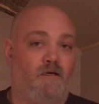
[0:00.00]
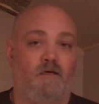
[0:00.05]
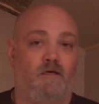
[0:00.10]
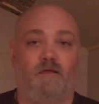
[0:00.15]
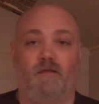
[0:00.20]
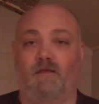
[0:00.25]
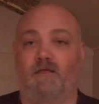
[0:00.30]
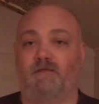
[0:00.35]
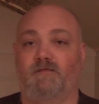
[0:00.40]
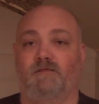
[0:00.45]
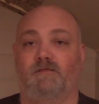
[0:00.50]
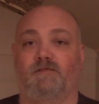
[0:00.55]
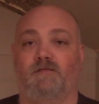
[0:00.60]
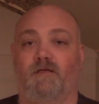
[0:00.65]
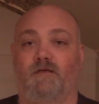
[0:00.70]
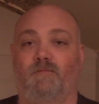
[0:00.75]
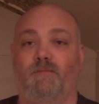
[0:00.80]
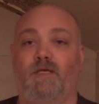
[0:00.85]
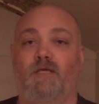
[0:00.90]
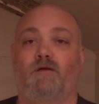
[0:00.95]
this is
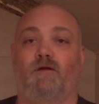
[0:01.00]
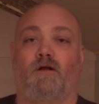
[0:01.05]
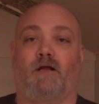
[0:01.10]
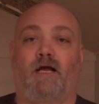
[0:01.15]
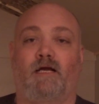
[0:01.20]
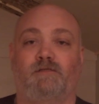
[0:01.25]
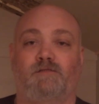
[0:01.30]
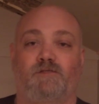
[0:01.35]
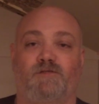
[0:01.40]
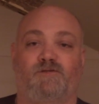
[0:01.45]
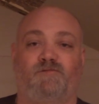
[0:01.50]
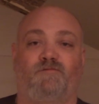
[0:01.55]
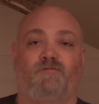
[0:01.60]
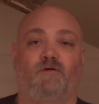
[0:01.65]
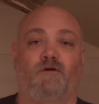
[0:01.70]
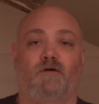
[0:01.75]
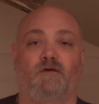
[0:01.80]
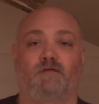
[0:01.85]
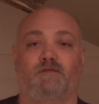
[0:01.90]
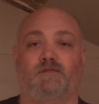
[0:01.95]
going to be your guys'
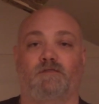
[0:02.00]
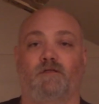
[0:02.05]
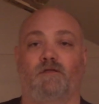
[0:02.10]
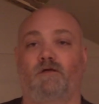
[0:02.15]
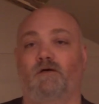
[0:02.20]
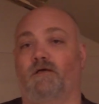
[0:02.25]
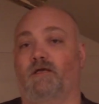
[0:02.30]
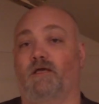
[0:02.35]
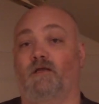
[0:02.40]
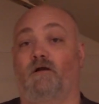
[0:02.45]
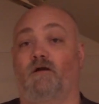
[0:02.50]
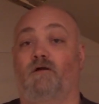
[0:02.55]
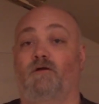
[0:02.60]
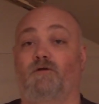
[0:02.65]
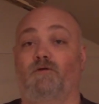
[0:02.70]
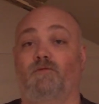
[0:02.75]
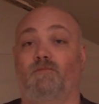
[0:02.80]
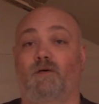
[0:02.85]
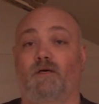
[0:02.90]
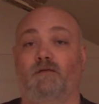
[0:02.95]
first look at our
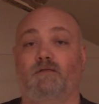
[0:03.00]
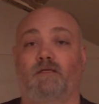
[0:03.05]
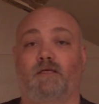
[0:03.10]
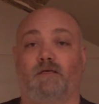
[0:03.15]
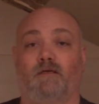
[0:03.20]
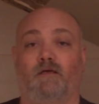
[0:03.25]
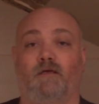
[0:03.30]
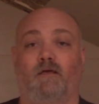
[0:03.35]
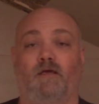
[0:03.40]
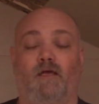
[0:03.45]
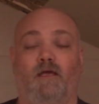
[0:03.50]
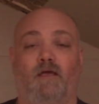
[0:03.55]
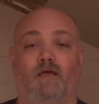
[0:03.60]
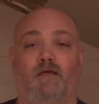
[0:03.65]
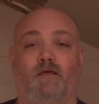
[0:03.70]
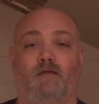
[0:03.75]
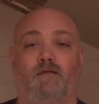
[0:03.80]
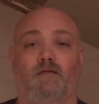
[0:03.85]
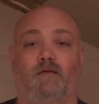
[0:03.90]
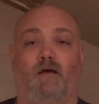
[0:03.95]
new building,
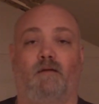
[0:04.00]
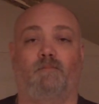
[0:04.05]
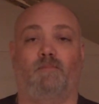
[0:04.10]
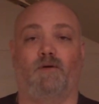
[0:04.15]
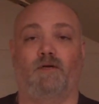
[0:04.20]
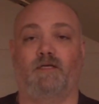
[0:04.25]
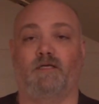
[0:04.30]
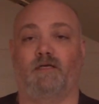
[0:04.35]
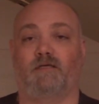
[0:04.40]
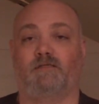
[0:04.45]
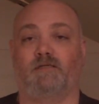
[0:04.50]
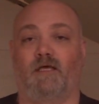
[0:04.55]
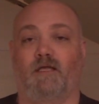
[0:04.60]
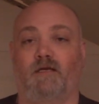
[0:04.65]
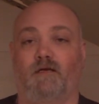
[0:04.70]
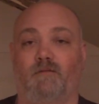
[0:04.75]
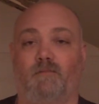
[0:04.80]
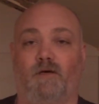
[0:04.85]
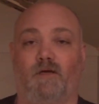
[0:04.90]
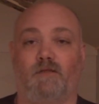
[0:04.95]
and I'm pretty
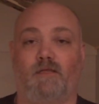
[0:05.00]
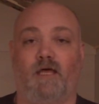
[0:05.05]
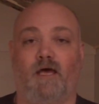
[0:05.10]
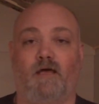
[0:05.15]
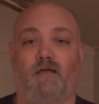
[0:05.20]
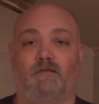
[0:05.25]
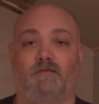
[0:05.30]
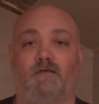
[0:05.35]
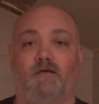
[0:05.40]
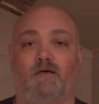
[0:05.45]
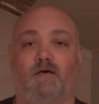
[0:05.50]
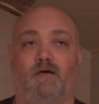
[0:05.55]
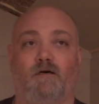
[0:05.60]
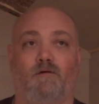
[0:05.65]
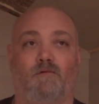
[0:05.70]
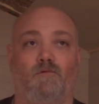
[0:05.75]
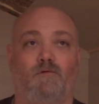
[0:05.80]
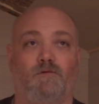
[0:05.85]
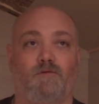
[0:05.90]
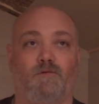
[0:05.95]
excited about that.
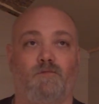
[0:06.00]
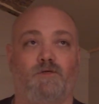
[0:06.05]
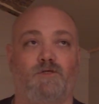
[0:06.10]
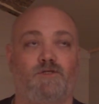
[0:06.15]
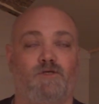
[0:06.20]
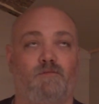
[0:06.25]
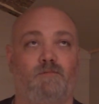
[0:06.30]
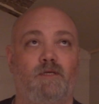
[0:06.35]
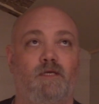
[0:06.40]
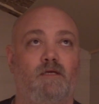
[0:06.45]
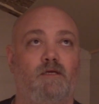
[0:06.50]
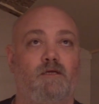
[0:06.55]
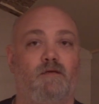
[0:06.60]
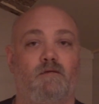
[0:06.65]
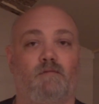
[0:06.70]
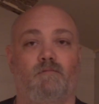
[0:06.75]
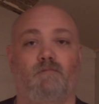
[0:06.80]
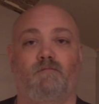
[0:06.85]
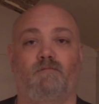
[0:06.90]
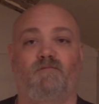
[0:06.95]
We should
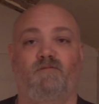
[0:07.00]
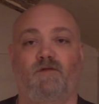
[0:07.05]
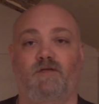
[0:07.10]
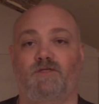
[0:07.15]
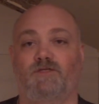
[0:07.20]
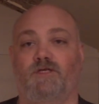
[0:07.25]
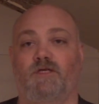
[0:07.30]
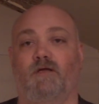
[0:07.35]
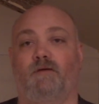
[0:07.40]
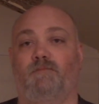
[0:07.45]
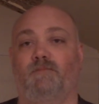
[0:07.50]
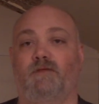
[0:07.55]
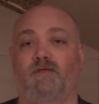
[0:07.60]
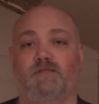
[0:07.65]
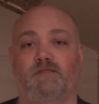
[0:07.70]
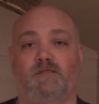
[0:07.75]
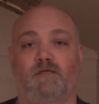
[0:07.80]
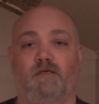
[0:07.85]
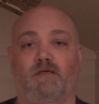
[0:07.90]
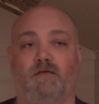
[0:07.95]
be finishing up
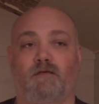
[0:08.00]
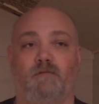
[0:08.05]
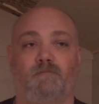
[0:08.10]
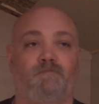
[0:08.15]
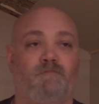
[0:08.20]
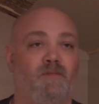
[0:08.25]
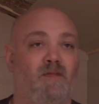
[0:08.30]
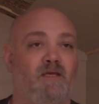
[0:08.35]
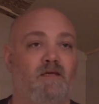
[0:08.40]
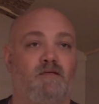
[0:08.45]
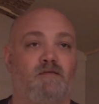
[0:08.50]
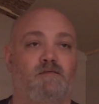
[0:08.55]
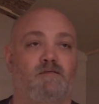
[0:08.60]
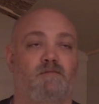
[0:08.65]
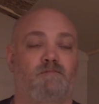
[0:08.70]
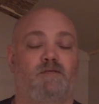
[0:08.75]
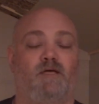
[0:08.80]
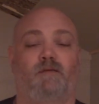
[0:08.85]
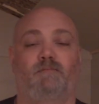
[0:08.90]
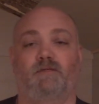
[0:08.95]
this thing
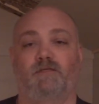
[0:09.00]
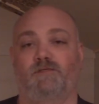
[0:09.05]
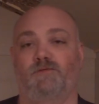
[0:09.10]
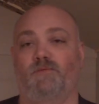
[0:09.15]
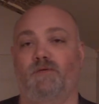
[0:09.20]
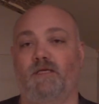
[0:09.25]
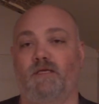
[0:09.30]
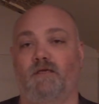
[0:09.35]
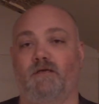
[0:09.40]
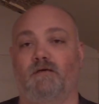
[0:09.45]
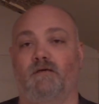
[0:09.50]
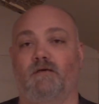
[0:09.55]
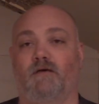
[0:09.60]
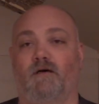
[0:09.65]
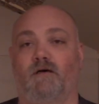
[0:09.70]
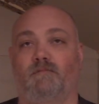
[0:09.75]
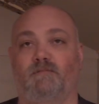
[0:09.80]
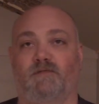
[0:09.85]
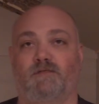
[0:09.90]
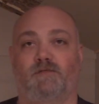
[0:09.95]
sometime this week.
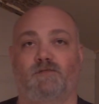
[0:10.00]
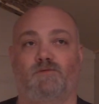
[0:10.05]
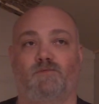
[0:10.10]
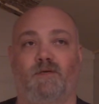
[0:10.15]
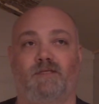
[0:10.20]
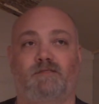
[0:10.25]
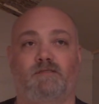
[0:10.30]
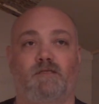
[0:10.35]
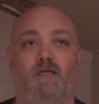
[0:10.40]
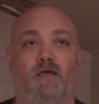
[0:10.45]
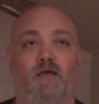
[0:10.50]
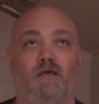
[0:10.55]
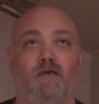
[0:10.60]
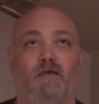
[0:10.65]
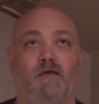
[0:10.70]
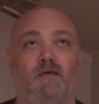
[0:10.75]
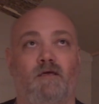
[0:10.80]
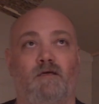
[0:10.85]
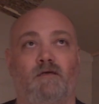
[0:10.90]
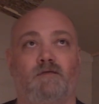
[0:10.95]
This is
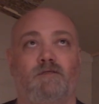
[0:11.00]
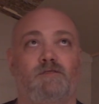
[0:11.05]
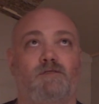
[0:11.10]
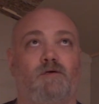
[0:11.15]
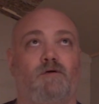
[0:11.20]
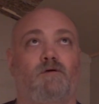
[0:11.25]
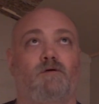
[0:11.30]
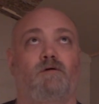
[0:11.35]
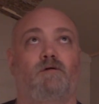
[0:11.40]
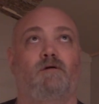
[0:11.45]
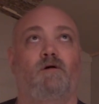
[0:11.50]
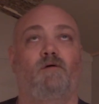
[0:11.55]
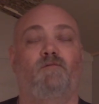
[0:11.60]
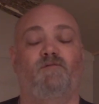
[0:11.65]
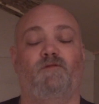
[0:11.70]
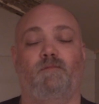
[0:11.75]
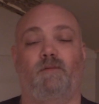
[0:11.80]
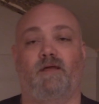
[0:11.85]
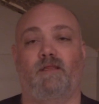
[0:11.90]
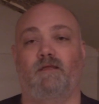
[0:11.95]
Wednesday, so
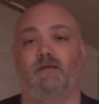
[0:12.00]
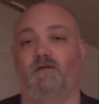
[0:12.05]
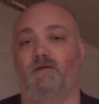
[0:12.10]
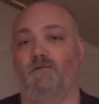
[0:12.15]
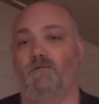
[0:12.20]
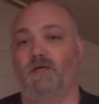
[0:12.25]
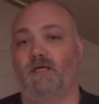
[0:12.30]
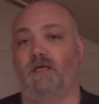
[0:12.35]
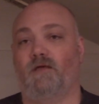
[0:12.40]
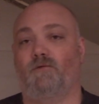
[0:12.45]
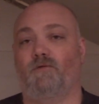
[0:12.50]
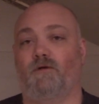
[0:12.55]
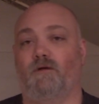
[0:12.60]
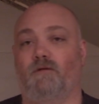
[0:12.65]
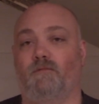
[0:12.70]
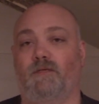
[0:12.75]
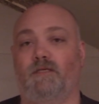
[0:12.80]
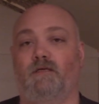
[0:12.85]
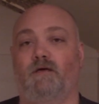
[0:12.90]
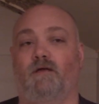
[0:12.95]
hopefully by the end of the weekend we're going
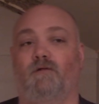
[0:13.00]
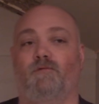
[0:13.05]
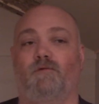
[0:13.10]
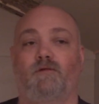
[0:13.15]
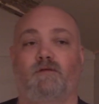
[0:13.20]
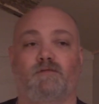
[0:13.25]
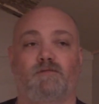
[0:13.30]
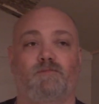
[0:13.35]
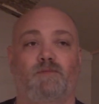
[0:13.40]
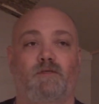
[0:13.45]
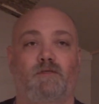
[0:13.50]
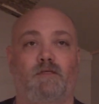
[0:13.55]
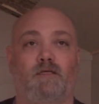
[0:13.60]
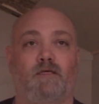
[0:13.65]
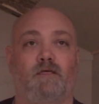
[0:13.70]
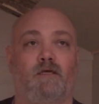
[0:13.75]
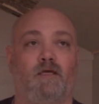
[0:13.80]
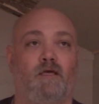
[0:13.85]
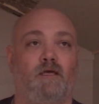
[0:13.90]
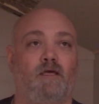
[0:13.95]
to be done with this building.